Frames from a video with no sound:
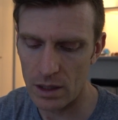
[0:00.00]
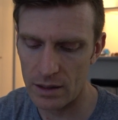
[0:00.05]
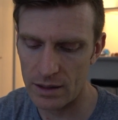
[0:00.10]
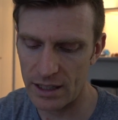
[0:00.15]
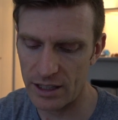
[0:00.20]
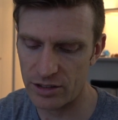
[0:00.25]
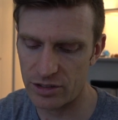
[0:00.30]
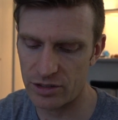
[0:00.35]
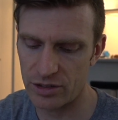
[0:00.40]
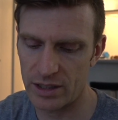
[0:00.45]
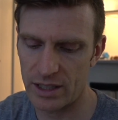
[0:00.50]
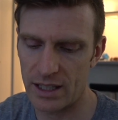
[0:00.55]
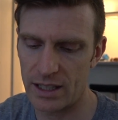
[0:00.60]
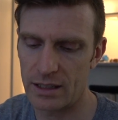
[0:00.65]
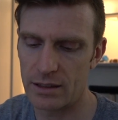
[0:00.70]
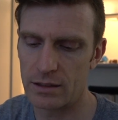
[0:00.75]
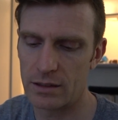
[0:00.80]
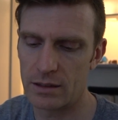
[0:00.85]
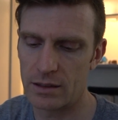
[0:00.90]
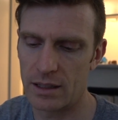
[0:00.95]

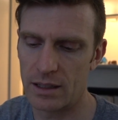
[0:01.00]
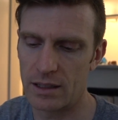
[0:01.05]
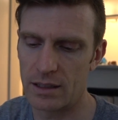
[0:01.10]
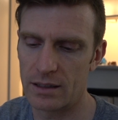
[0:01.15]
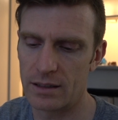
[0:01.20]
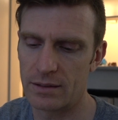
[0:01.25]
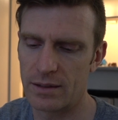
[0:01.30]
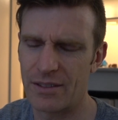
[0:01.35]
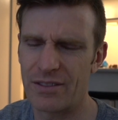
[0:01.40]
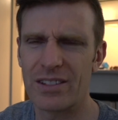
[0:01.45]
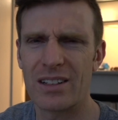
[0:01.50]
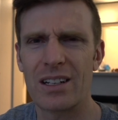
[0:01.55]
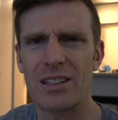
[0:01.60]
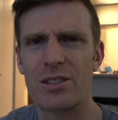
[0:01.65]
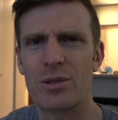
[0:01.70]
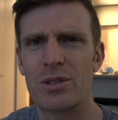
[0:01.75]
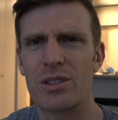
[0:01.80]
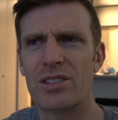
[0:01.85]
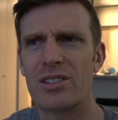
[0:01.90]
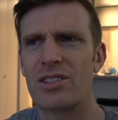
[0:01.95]
yesterday. I
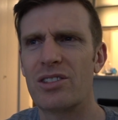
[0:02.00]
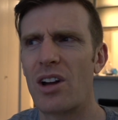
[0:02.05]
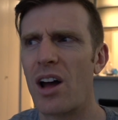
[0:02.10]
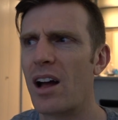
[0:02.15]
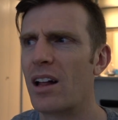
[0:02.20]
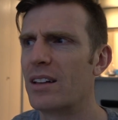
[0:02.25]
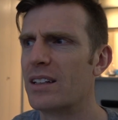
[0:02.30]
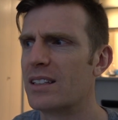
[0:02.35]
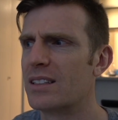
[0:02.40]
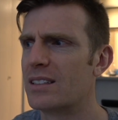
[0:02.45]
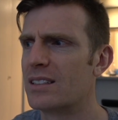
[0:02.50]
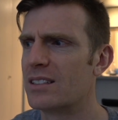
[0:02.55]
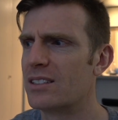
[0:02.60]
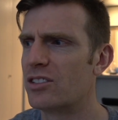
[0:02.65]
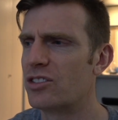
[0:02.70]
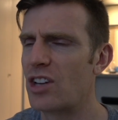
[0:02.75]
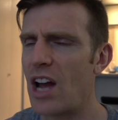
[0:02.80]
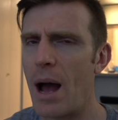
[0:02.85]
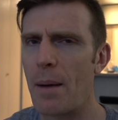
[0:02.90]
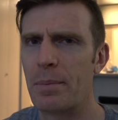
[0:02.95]
forget which style this is,
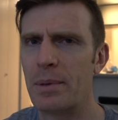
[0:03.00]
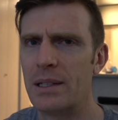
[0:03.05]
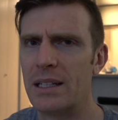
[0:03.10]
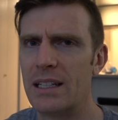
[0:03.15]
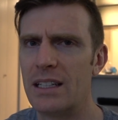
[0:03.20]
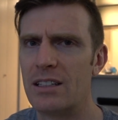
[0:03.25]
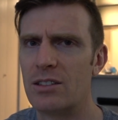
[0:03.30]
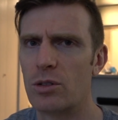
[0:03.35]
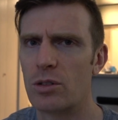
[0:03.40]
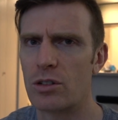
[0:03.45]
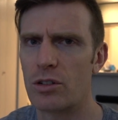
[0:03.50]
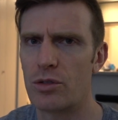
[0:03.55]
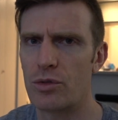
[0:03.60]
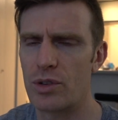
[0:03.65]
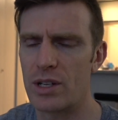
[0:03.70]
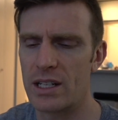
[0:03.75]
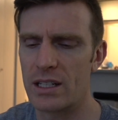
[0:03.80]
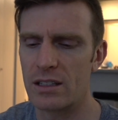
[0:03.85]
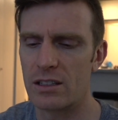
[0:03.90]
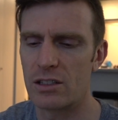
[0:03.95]
Japanese or
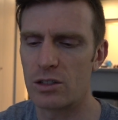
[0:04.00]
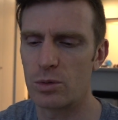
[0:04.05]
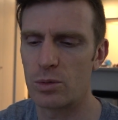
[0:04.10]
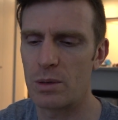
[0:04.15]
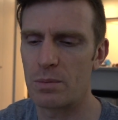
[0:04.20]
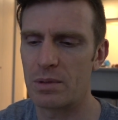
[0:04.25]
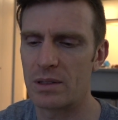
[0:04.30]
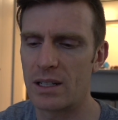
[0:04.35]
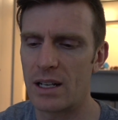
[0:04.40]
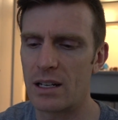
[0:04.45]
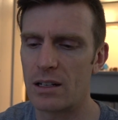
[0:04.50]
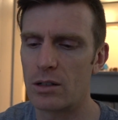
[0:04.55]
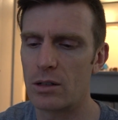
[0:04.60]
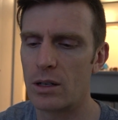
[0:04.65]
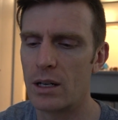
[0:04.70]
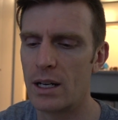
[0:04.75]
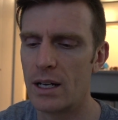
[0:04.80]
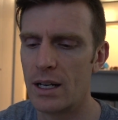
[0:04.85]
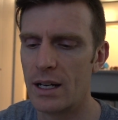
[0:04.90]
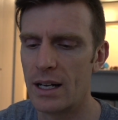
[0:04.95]
Korean sweet
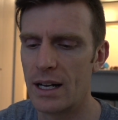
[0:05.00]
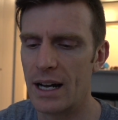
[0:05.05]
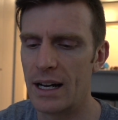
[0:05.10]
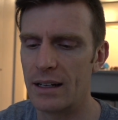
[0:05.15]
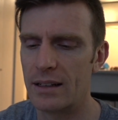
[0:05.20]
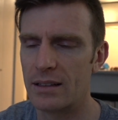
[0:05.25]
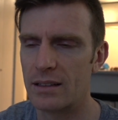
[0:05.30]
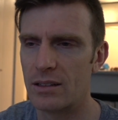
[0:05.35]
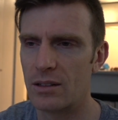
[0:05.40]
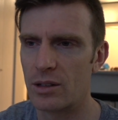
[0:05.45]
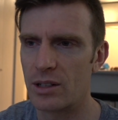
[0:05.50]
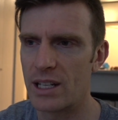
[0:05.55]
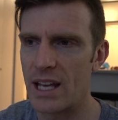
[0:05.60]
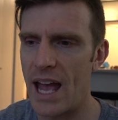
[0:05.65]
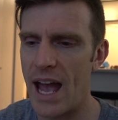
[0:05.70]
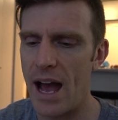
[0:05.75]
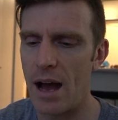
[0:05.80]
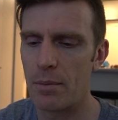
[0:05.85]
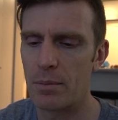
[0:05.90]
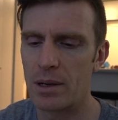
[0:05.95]
potato or
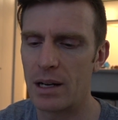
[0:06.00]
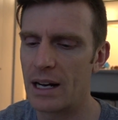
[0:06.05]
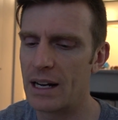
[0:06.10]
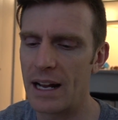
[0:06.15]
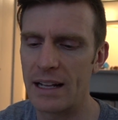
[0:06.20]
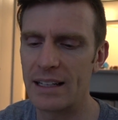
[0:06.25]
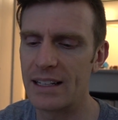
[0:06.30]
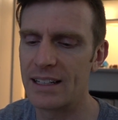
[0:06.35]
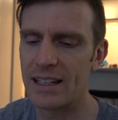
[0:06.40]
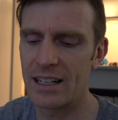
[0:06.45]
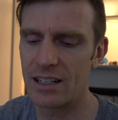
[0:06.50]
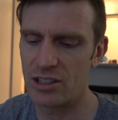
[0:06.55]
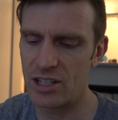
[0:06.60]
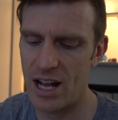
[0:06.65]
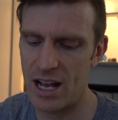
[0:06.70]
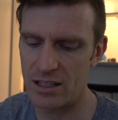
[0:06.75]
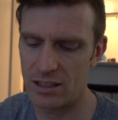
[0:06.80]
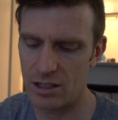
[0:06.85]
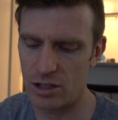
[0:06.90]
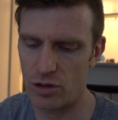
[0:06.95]
yam, and I didn't get a
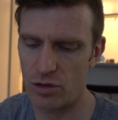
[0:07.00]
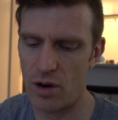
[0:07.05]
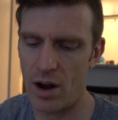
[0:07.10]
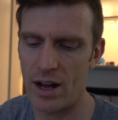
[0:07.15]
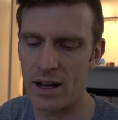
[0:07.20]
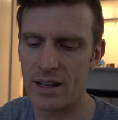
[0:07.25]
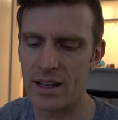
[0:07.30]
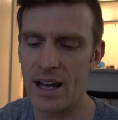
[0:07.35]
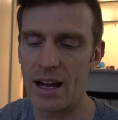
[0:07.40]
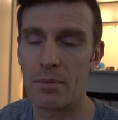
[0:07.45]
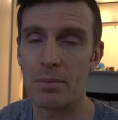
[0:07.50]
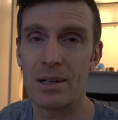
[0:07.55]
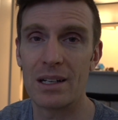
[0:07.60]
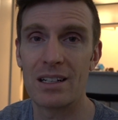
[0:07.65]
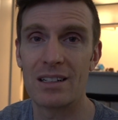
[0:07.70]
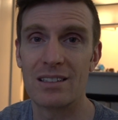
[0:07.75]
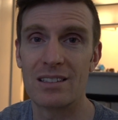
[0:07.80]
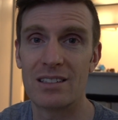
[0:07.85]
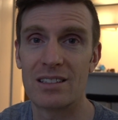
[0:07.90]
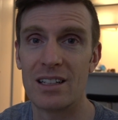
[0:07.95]
chance to try it yet
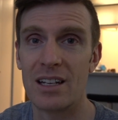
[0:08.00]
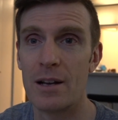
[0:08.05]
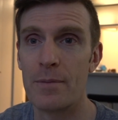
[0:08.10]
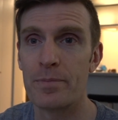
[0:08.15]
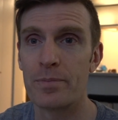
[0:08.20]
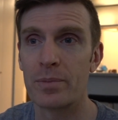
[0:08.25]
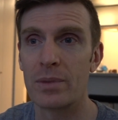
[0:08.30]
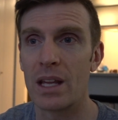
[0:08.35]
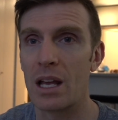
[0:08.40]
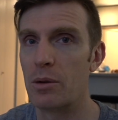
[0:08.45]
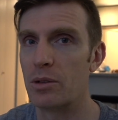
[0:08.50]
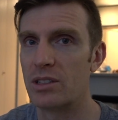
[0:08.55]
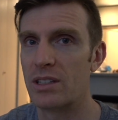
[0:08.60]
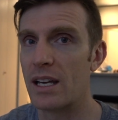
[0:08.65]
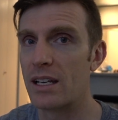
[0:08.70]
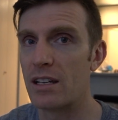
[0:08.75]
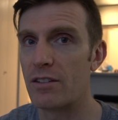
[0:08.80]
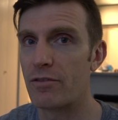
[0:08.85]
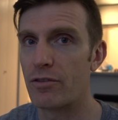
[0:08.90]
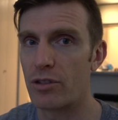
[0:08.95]
because it was
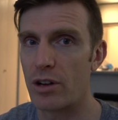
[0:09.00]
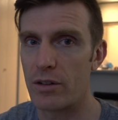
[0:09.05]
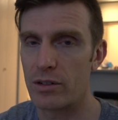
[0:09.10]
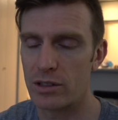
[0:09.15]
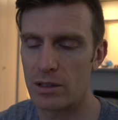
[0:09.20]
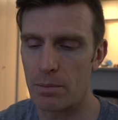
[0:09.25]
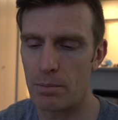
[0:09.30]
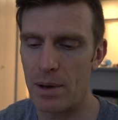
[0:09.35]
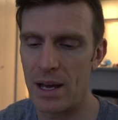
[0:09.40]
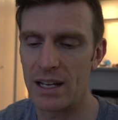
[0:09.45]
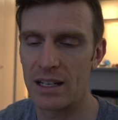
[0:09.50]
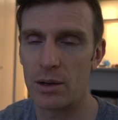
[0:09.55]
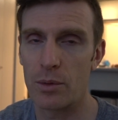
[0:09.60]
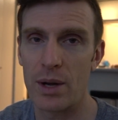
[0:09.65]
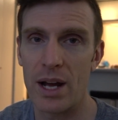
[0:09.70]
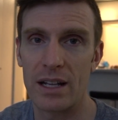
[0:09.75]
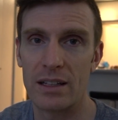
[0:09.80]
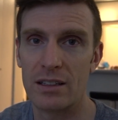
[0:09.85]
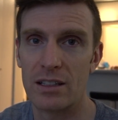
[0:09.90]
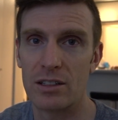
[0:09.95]
taking forever to bake, and
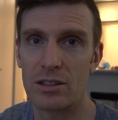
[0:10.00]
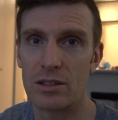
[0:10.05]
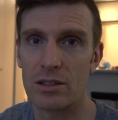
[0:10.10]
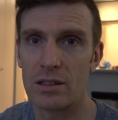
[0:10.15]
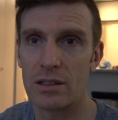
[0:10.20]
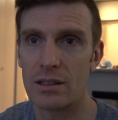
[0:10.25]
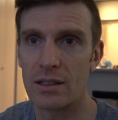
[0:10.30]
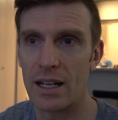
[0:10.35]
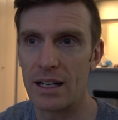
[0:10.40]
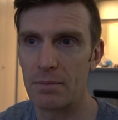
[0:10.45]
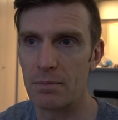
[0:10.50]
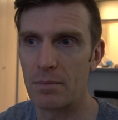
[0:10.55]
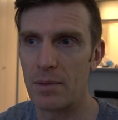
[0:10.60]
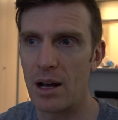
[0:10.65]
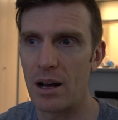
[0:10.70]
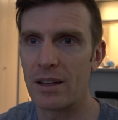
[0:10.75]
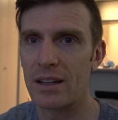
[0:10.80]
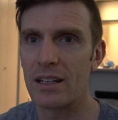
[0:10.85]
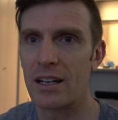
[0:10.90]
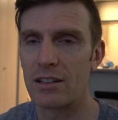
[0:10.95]
we had dinner, and
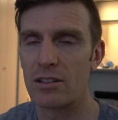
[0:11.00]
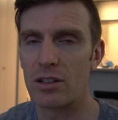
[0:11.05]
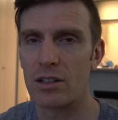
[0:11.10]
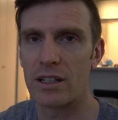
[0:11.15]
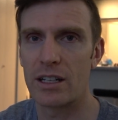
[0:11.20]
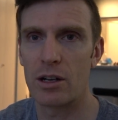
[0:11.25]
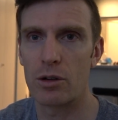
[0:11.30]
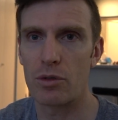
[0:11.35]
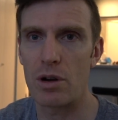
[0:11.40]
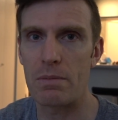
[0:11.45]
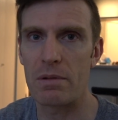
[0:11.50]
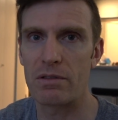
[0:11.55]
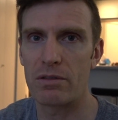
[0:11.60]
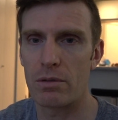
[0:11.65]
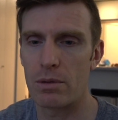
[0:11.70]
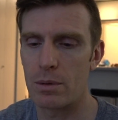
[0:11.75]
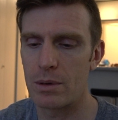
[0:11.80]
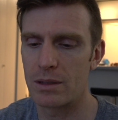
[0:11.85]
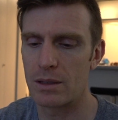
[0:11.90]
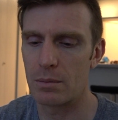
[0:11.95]
I think I took it out right
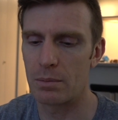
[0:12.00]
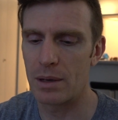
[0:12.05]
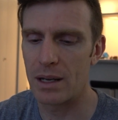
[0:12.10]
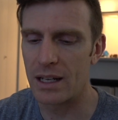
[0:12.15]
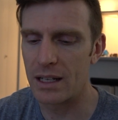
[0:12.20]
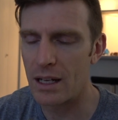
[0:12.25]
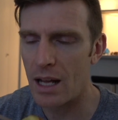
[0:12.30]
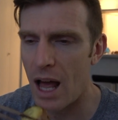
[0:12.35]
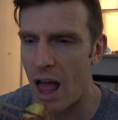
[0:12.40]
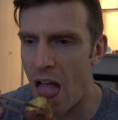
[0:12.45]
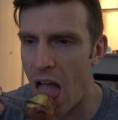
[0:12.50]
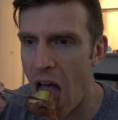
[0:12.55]
before we went to bed.